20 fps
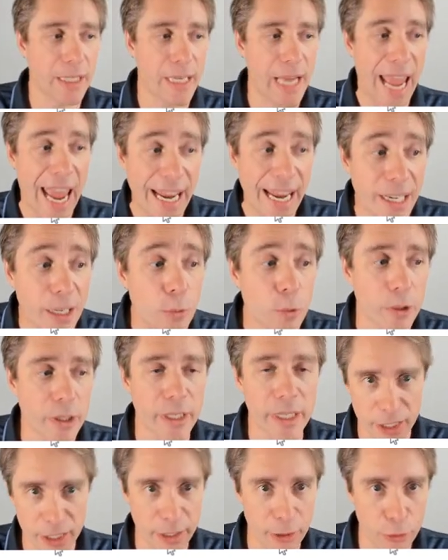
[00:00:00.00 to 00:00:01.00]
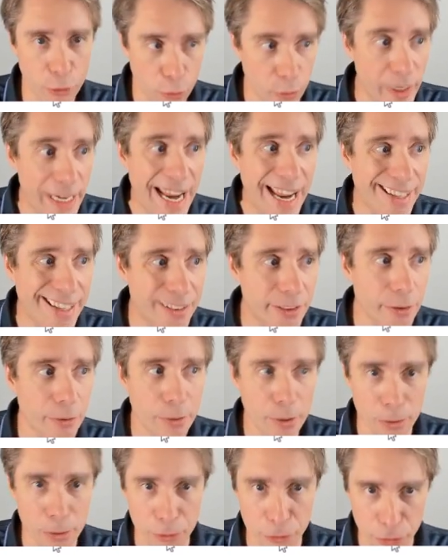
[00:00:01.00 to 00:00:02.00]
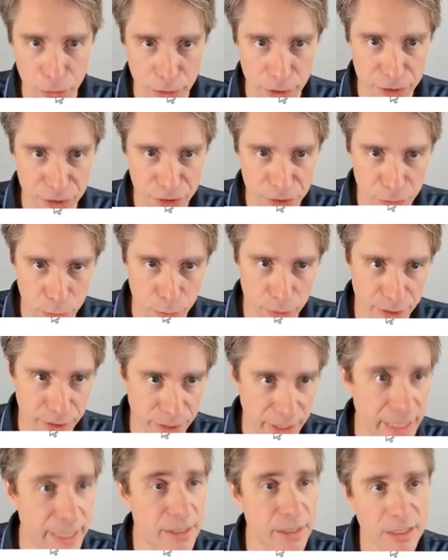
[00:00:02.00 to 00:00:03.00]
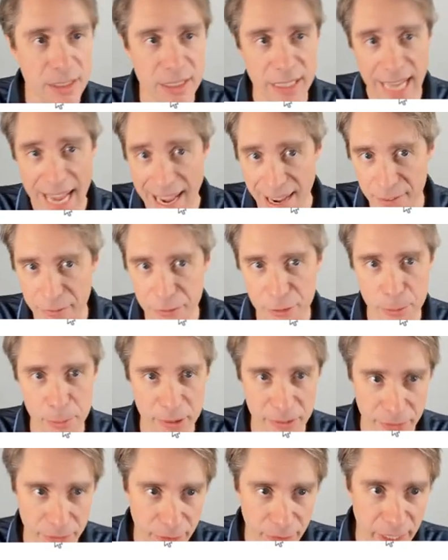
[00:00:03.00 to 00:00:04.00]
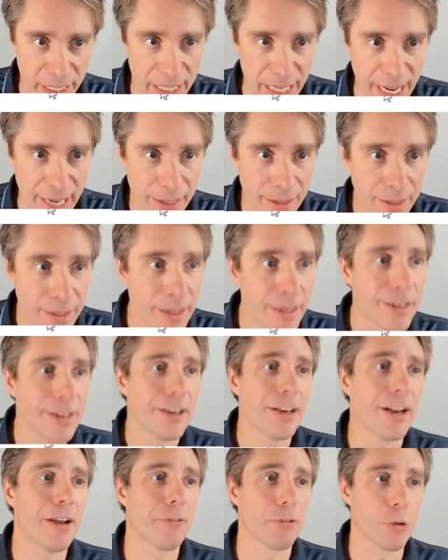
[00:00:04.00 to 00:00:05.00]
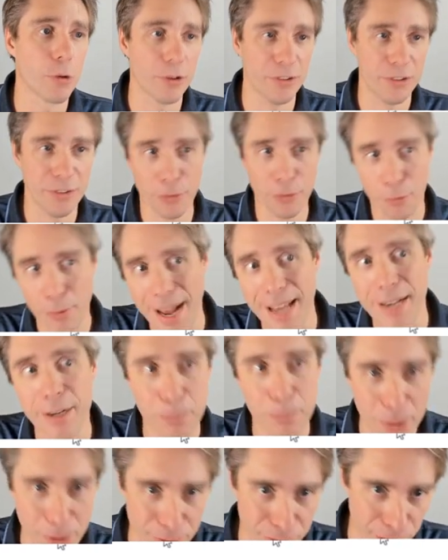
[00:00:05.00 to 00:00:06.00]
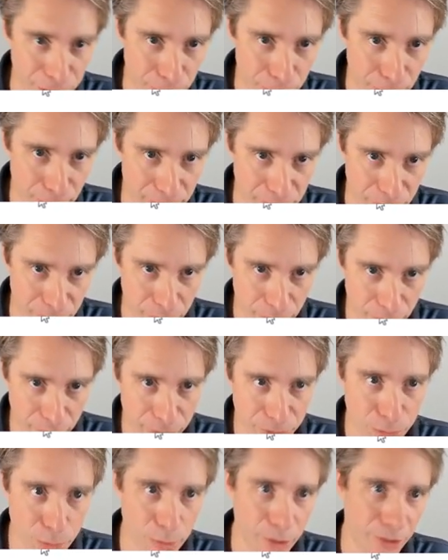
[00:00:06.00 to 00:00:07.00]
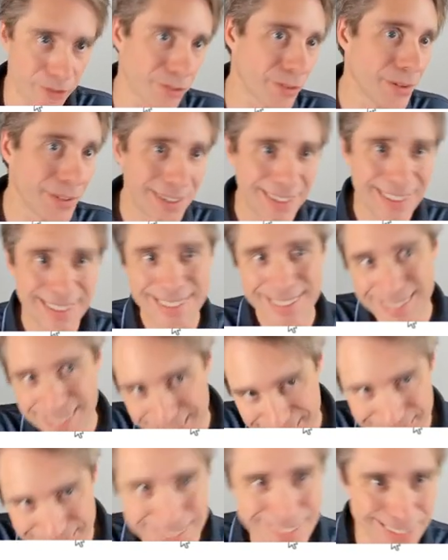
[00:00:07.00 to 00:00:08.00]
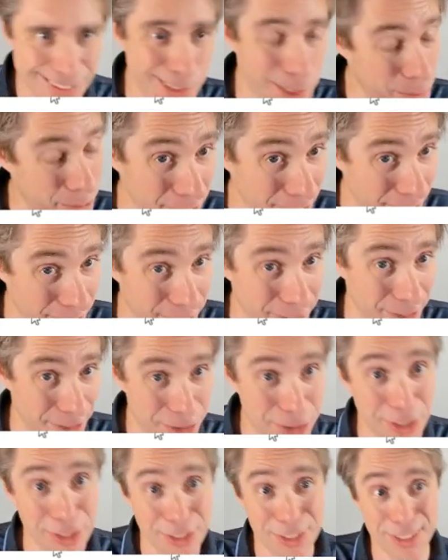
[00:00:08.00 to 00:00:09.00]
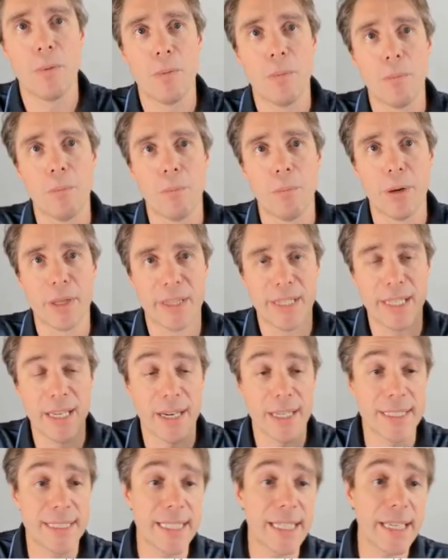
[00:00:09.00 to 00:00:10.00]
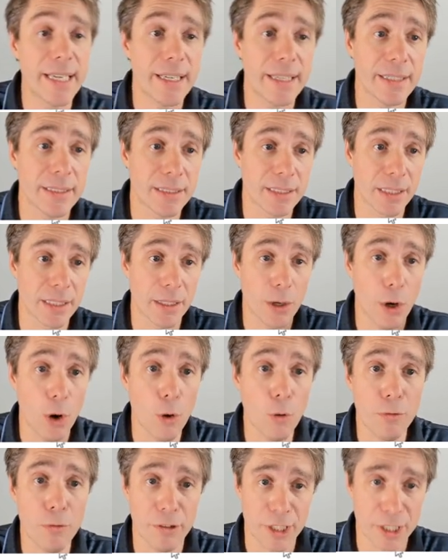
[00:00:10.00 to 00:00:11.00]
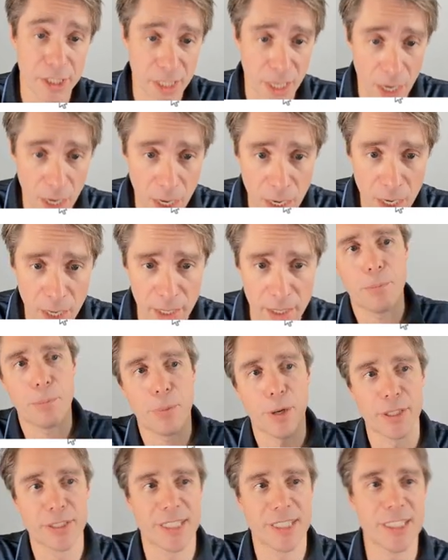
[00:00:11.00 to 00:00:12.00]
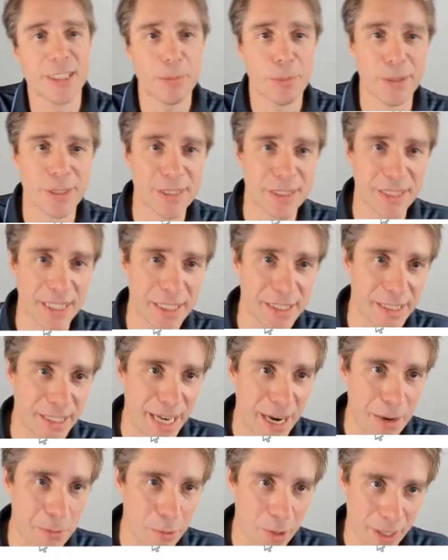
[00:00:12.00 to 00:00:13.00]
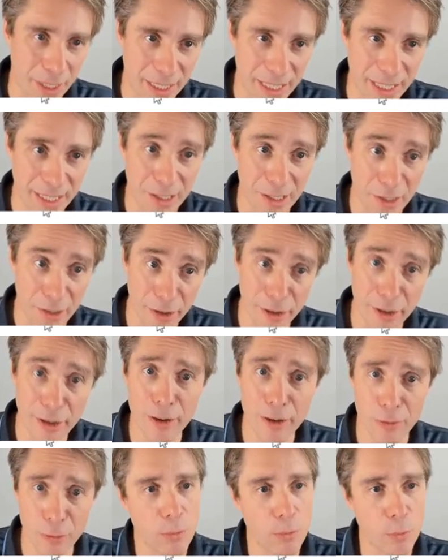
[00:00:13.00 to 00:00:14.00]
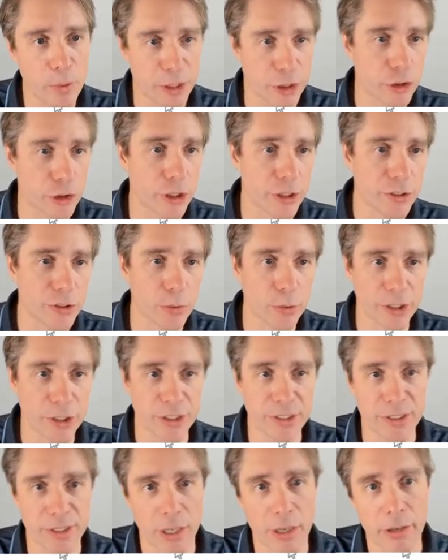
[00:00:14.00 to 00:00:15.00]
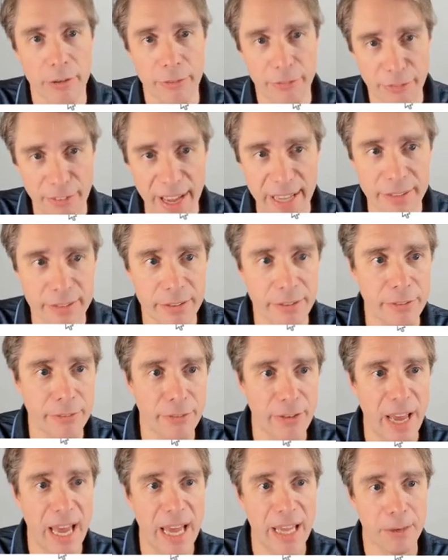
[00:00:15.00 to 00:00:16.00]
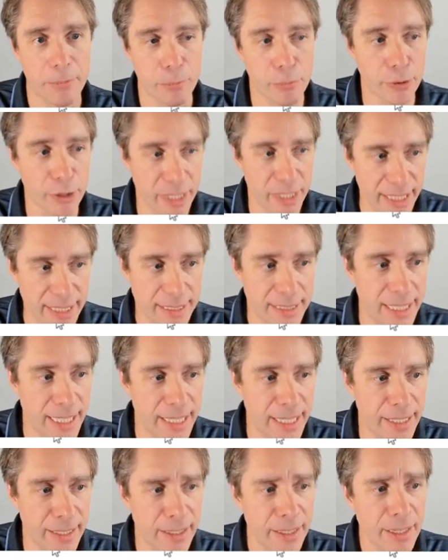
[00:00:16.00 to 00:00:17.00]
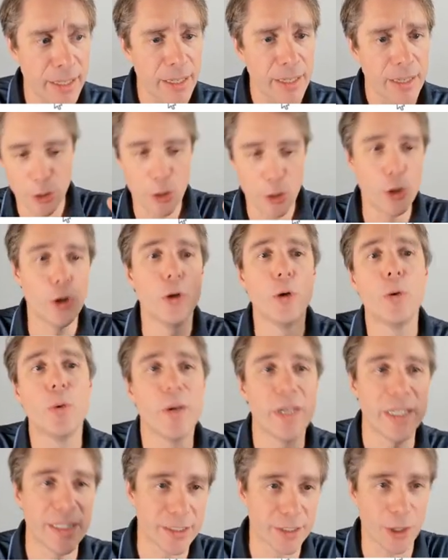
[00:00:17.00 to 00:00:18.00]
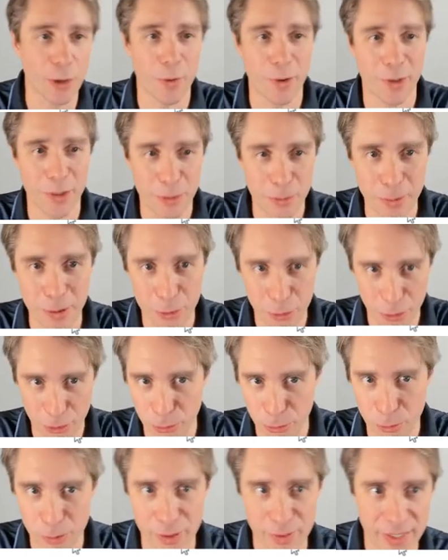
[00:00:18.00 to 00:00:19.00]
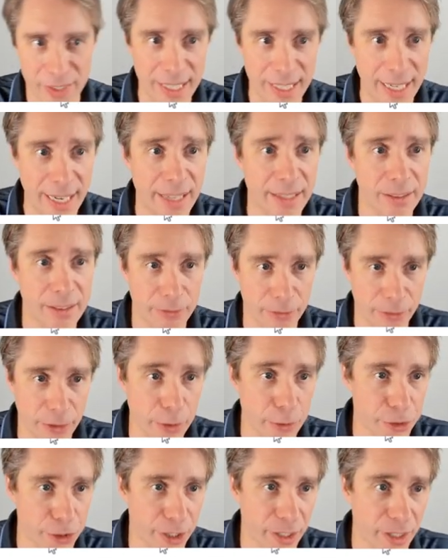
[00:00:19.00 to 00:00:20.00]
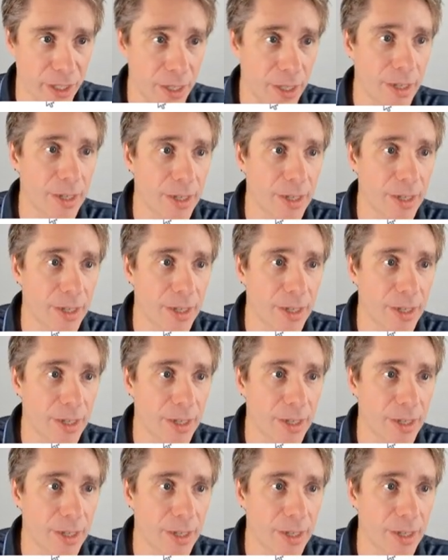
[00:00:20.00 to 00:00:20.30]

anyone can create their own trust source. It doesn't have to be Freenet. Now, of course, if a random person creates a trust source, nobody's going to trust it. But the idea is that over time, participants in the network can learn which trust sources are effective at predicting who is going to be trustworthy in the future.